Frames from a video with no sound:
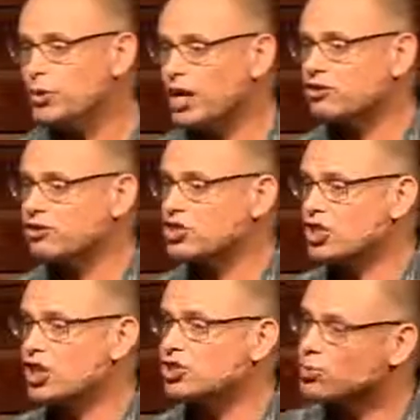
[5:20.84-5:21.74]
are as a
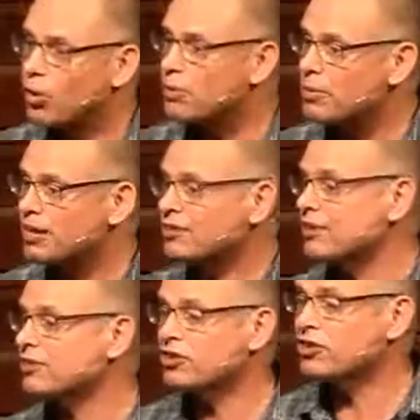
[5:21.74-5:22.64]
church, why we
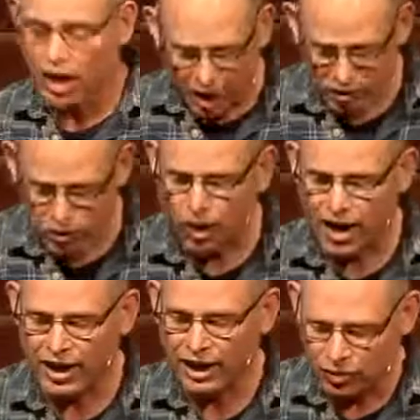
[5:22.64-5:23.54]
exist, and why